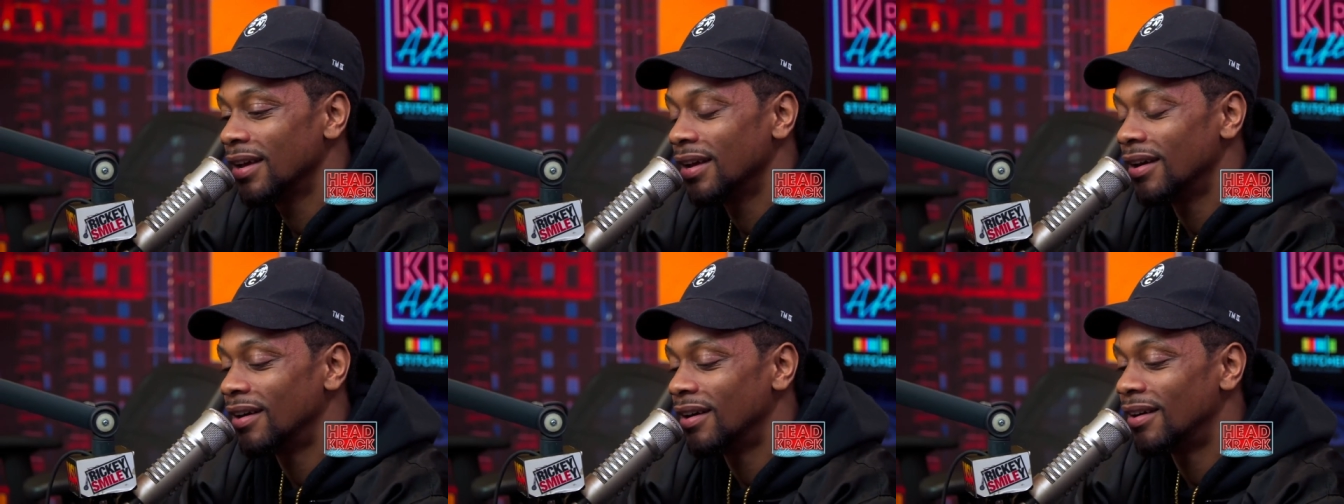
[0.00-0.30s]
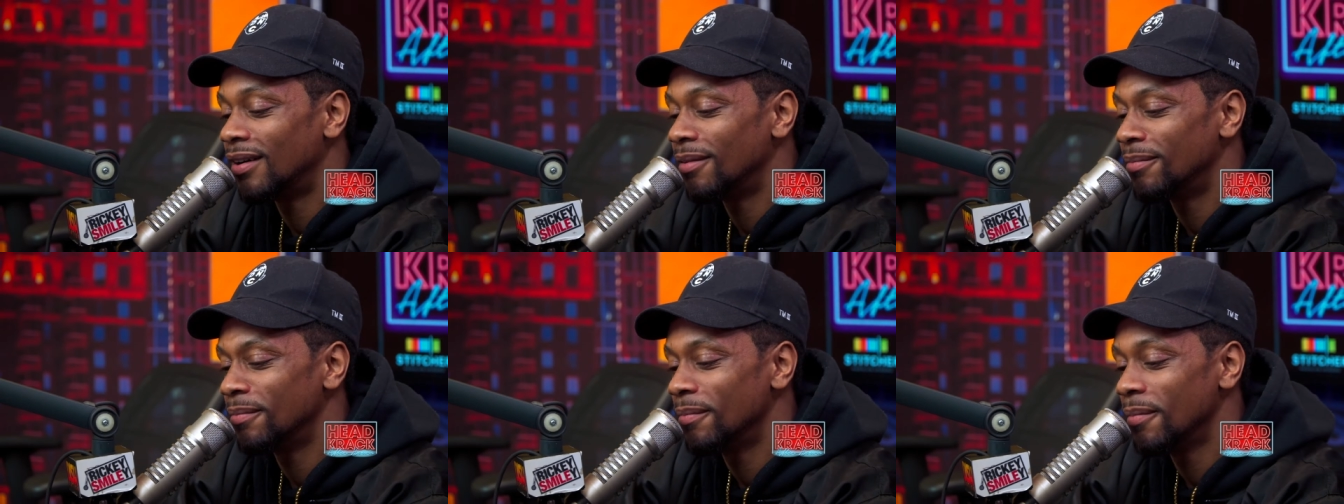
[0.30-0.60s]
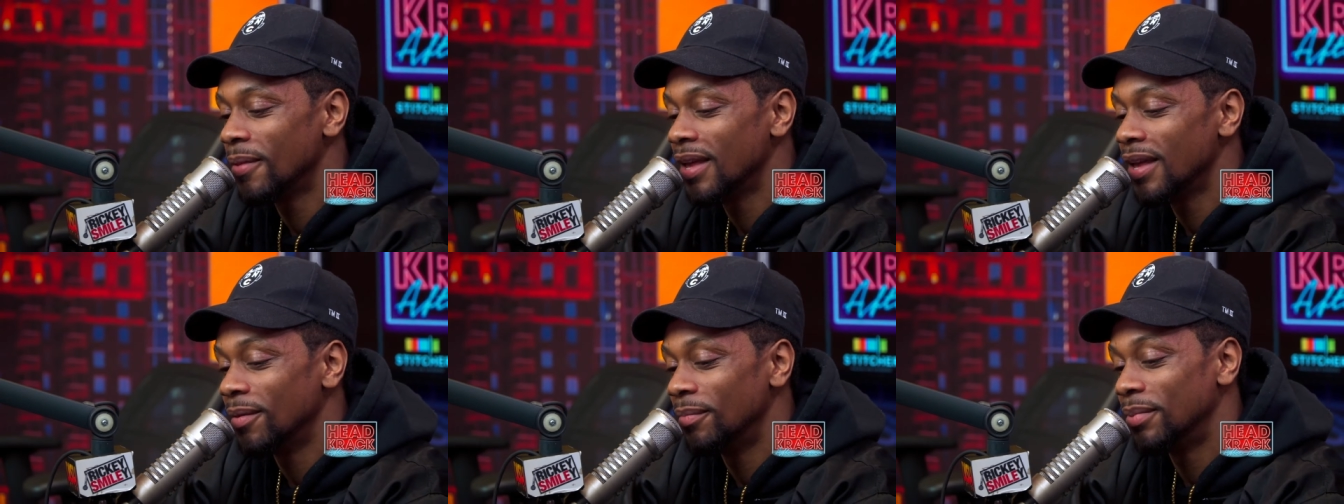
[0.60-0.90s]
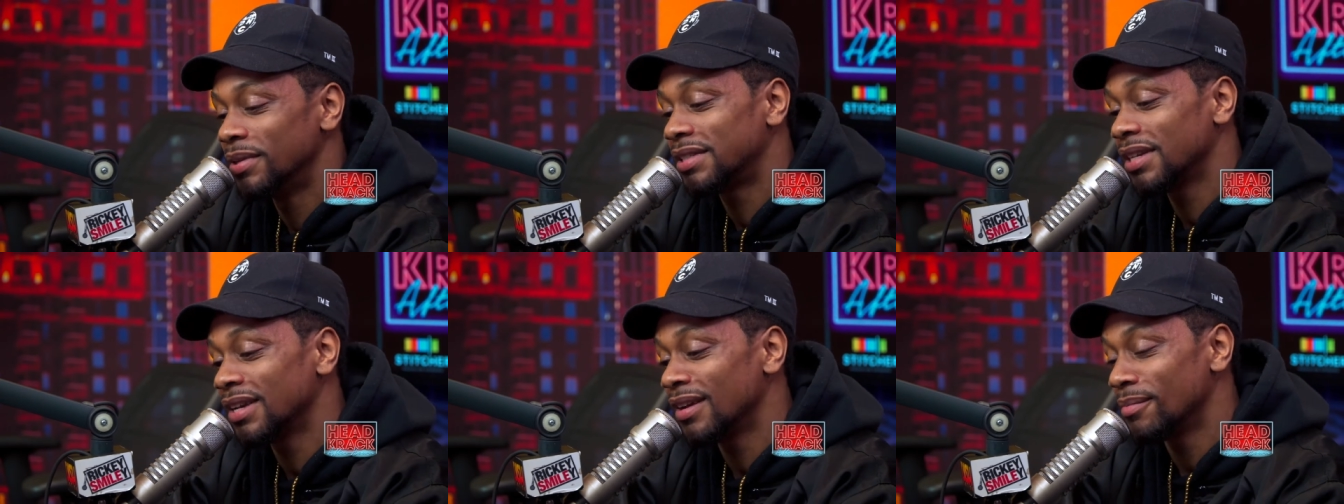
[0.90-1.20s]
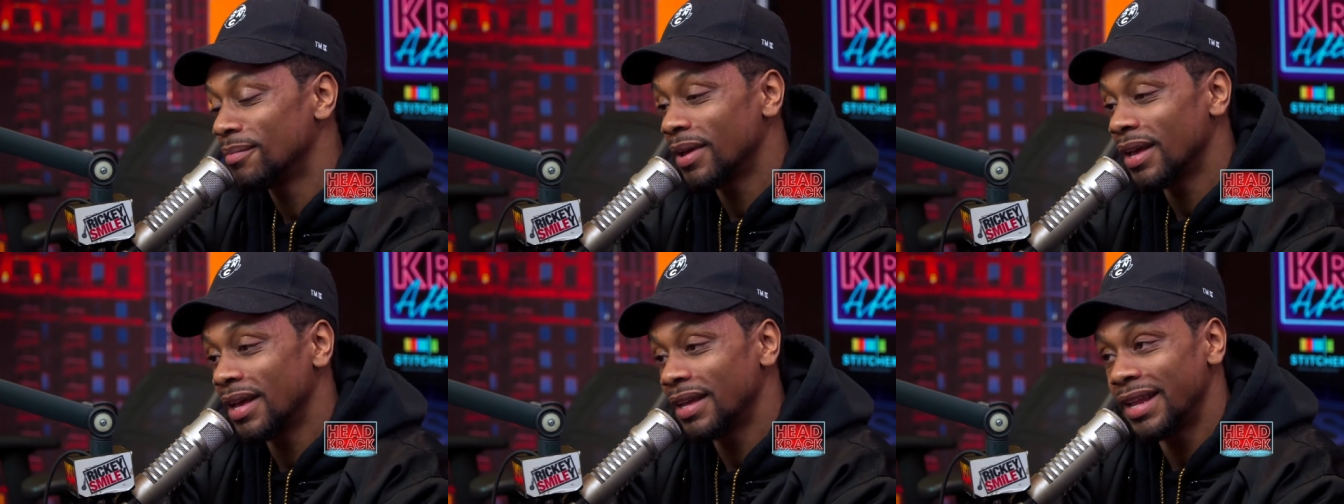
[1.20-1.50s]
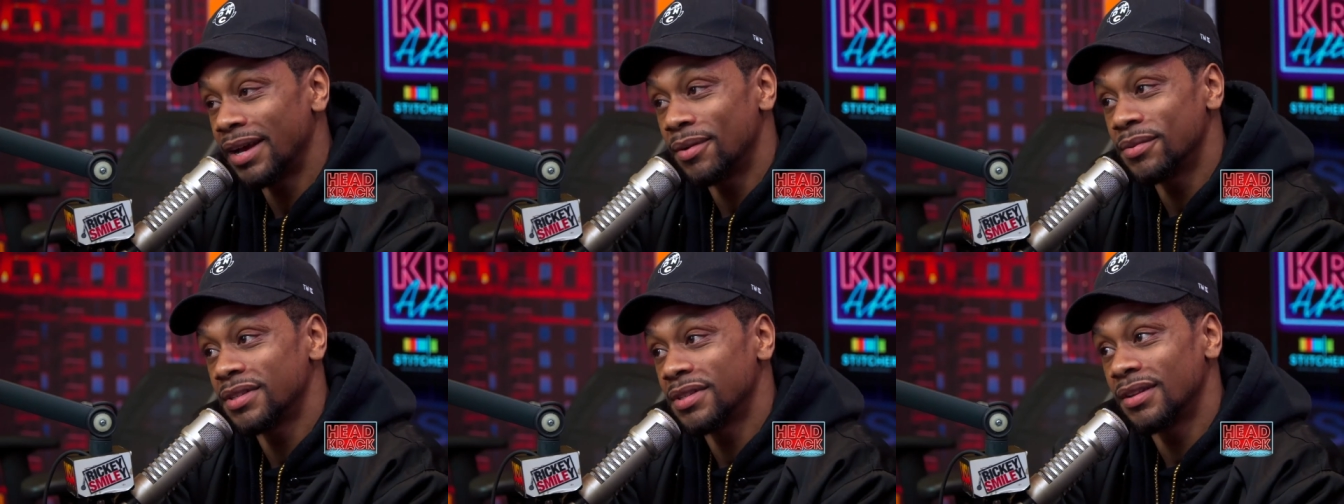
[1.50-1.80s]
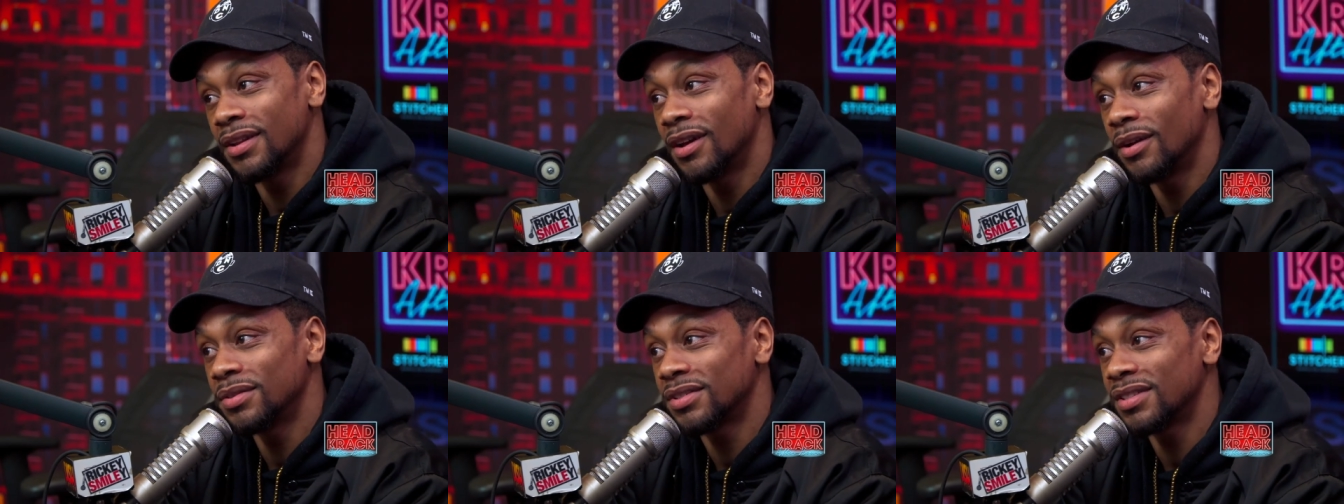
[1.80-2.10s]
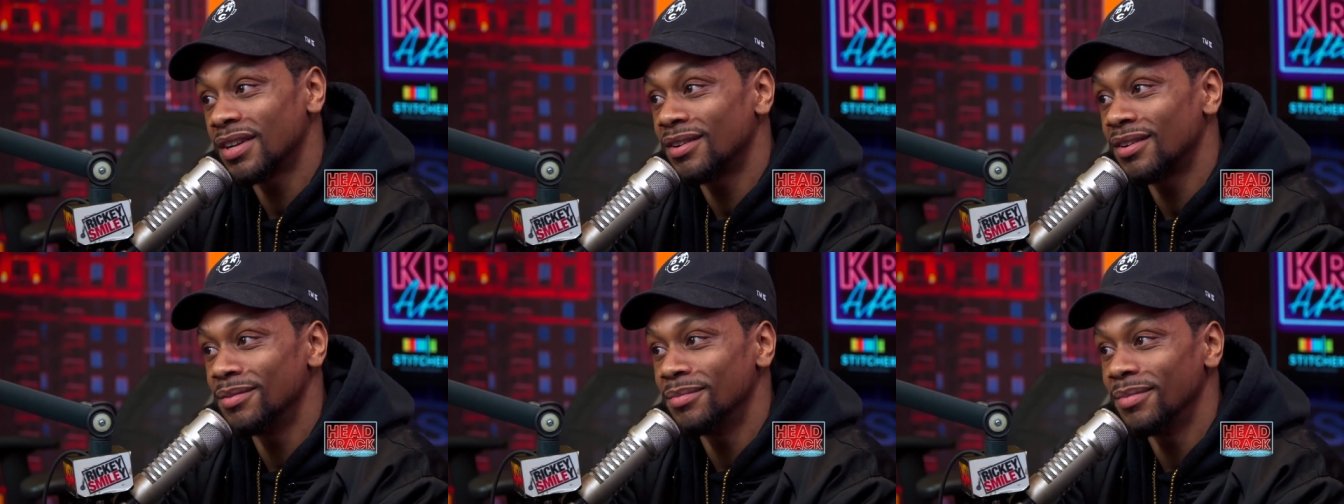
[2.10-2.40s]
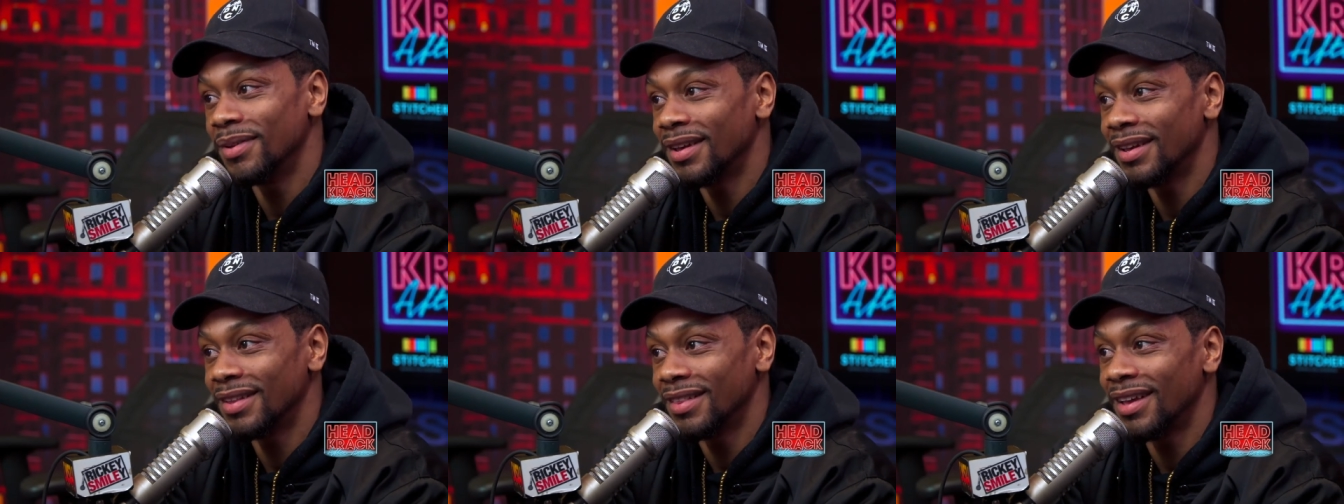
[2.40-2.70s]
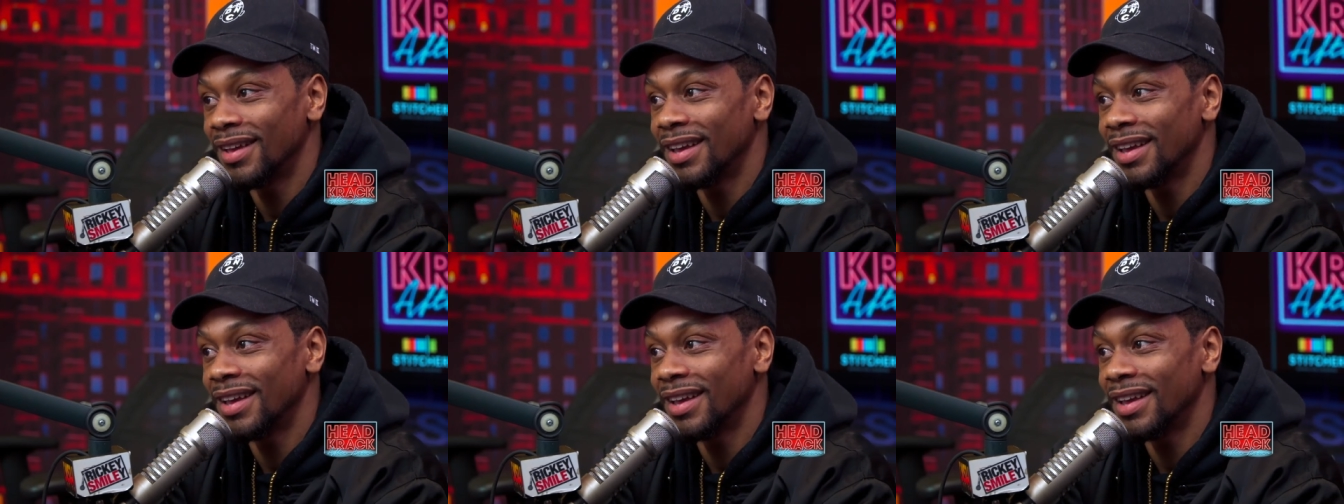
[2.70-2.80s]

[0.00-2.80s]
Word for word: Um, but yeah, man, that was a dope show, man.